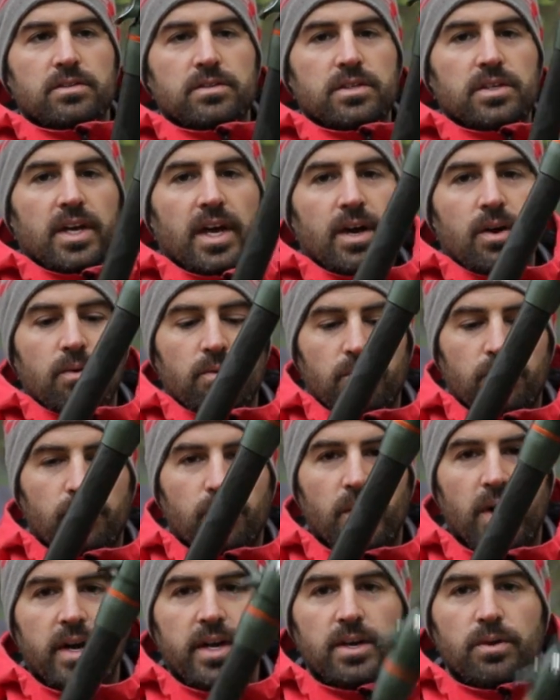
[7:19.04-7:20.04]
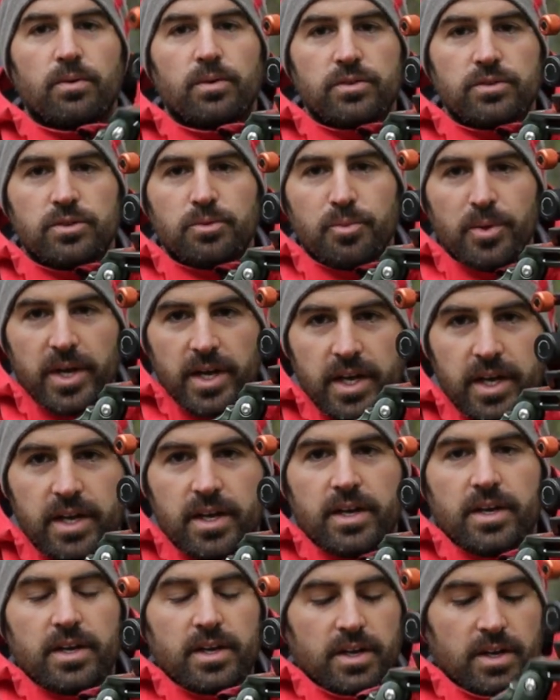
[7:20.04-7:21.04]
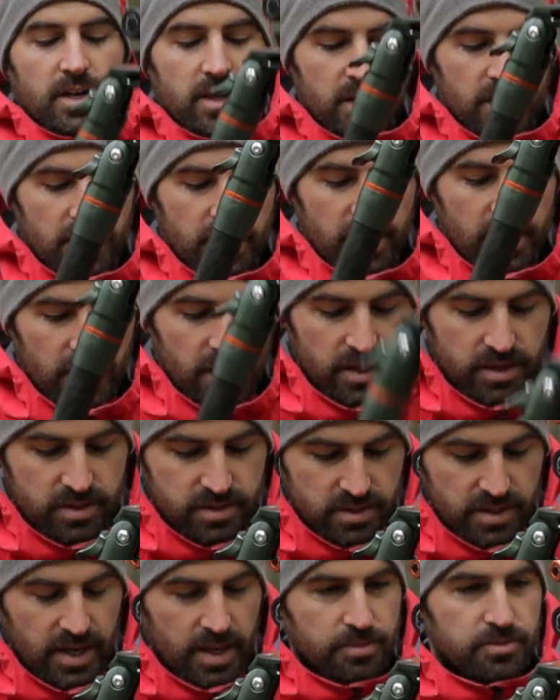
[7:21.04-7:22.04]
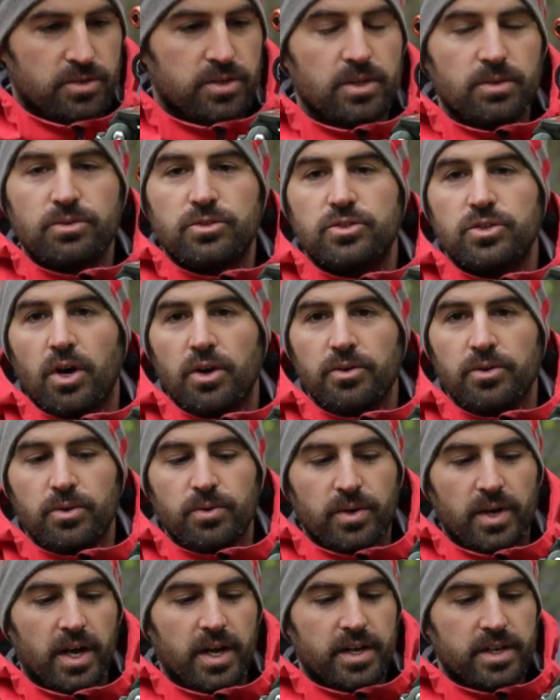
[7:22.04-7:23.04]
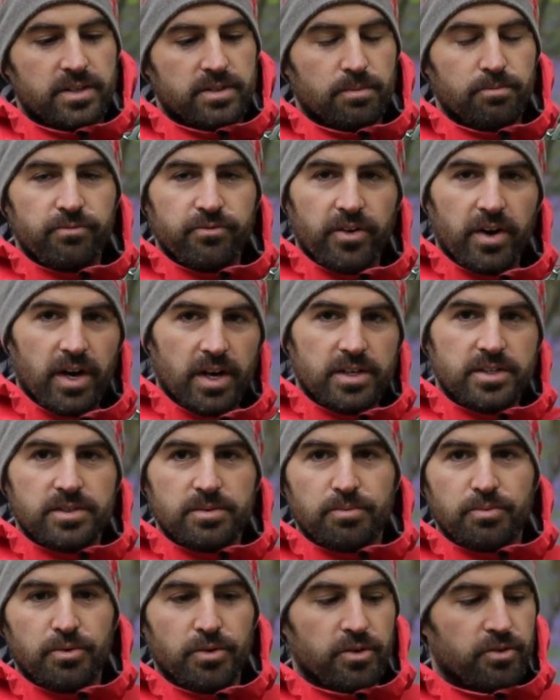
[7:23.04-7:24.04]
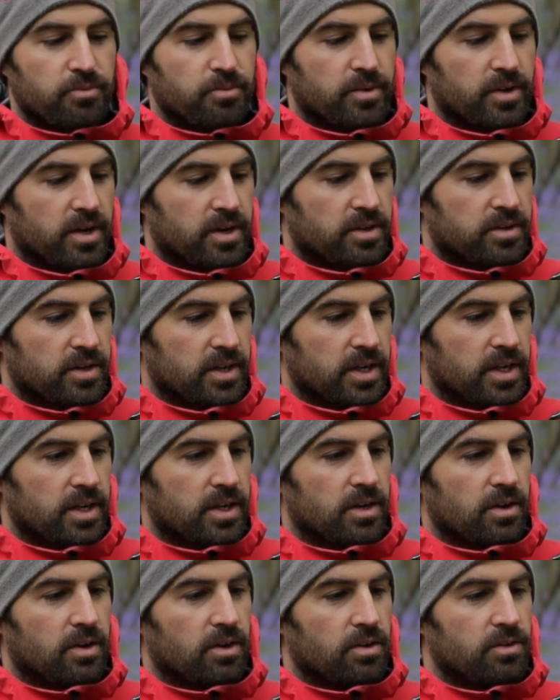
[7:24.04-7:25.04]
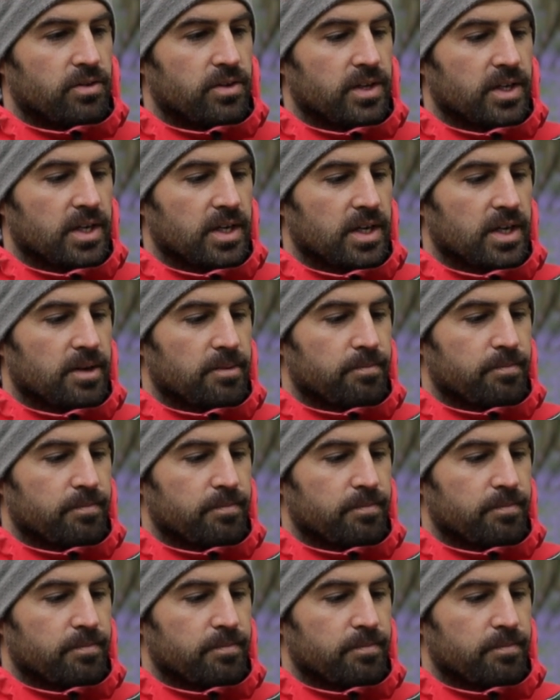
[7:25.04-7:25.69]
to get where you want to be. It's an absolute doddle, and it's a vast improvement, I think, on the